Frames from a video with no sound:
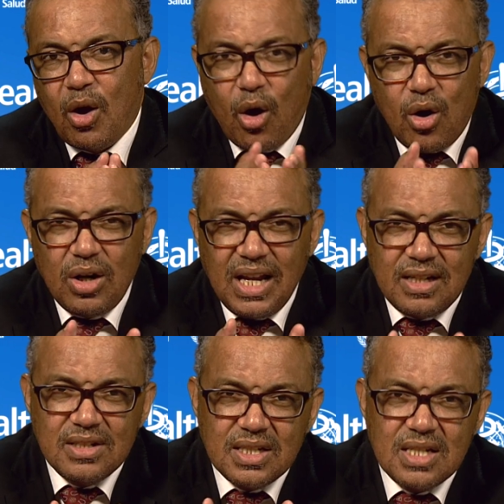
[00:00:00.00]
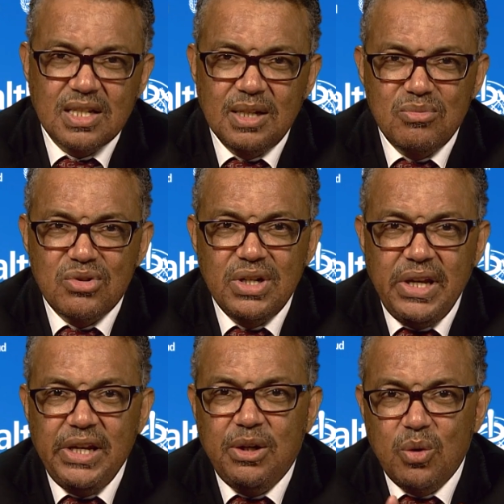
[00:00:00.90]
all health systems
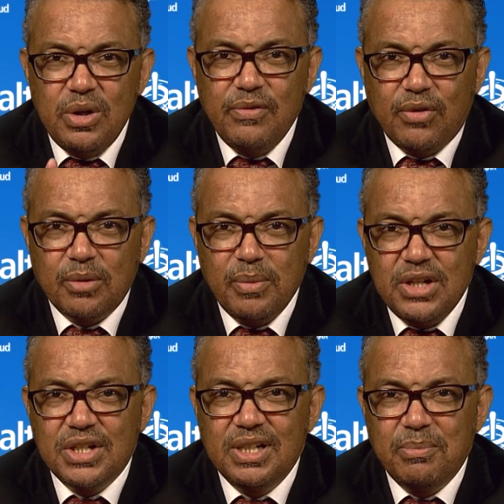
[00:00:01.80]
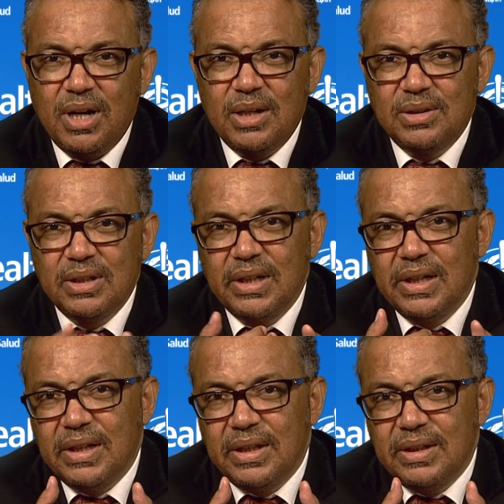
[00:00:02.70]
need good information about
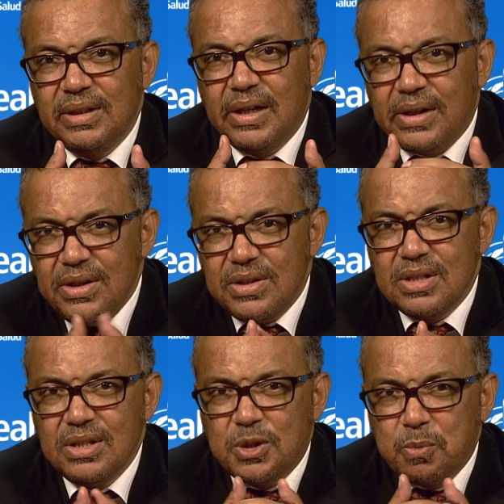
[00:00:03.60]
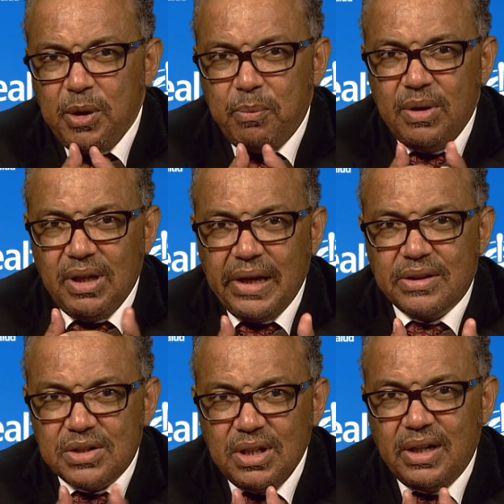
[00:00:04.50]
the reasons people
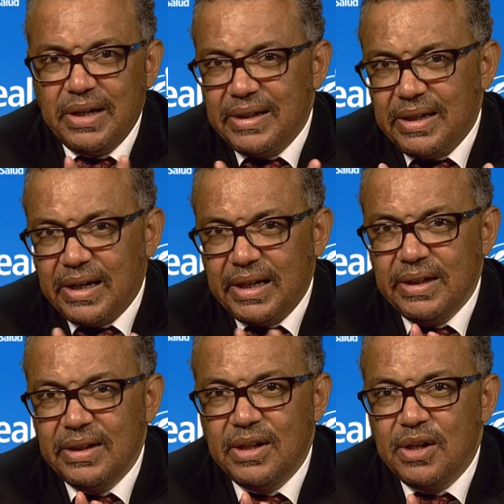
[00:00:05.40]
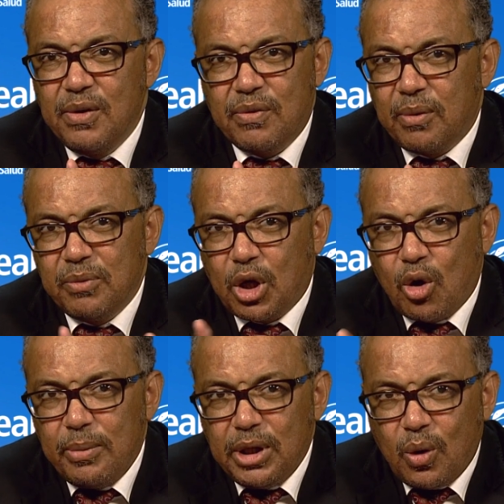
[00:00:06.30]
get sick and die, from the
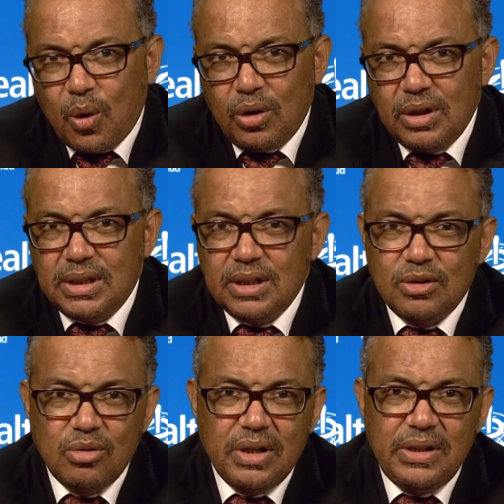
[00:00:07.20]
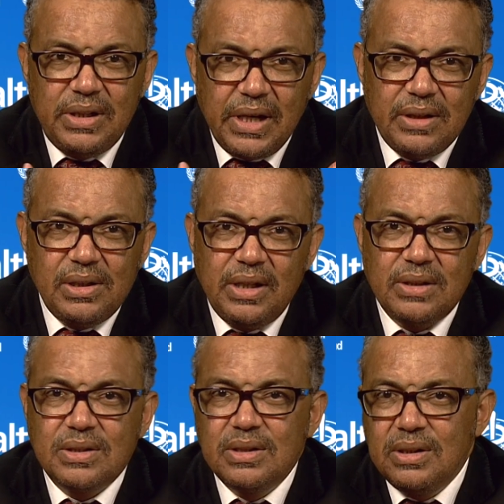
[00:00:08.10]
common cold to the
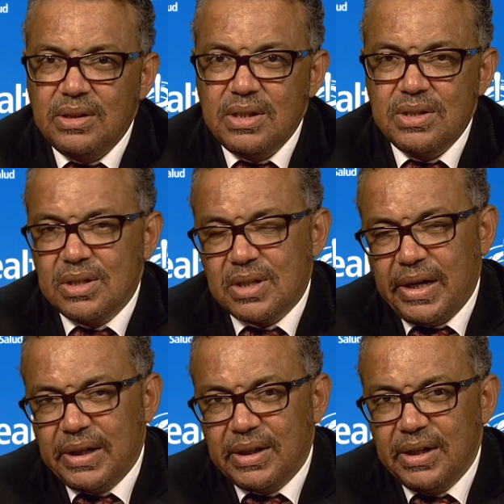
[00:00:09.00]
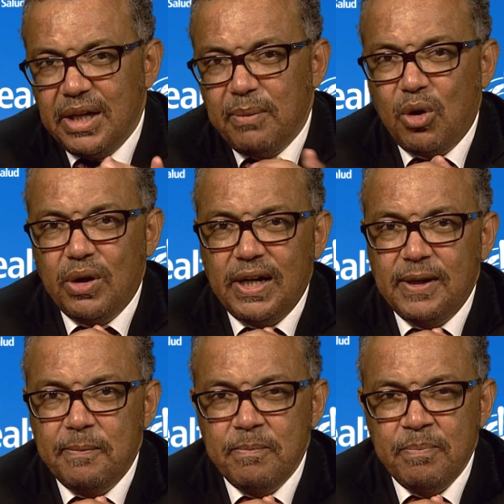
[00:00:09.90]
deadliest disease like Ebola.